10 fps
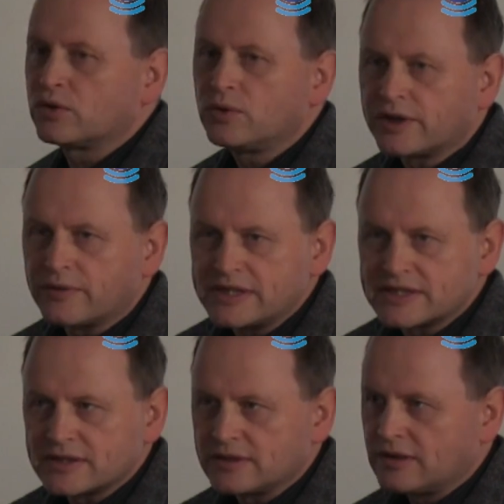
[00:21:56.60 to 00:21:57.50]
about 2
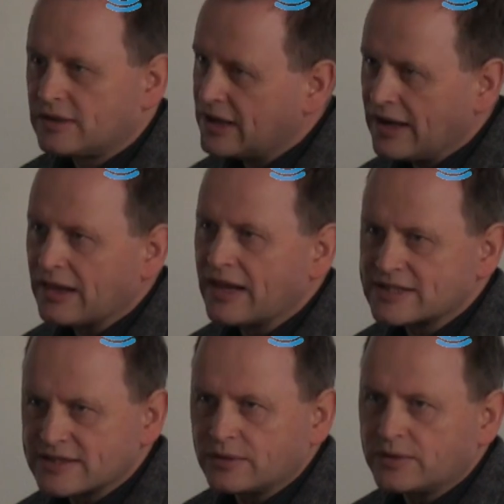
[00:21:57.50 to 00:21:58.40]
degrees, a little
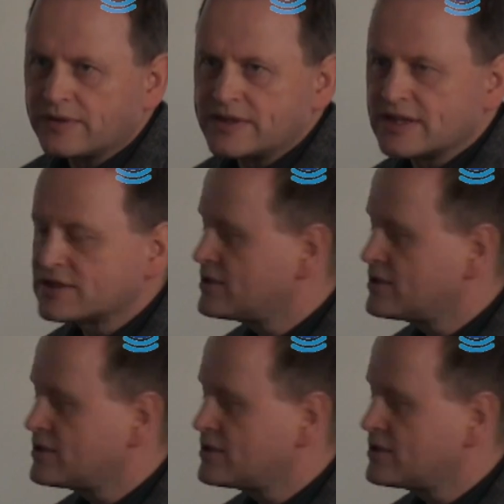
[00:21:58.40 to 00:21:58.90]
less than 2 degrees